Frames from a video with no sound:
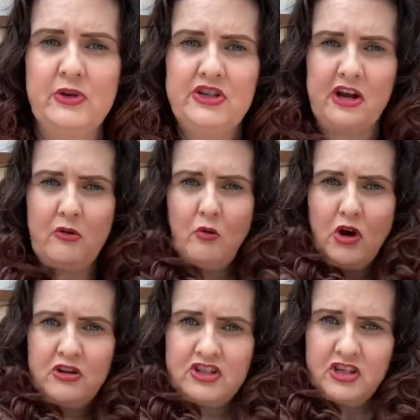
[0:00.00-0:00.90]
We don't
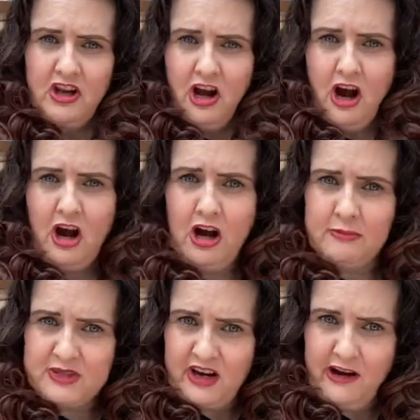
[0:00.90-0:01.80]
want
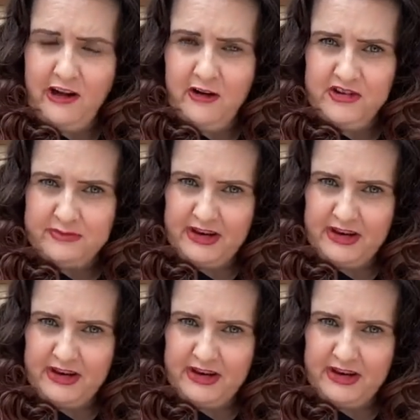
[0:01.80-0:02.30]
arms closed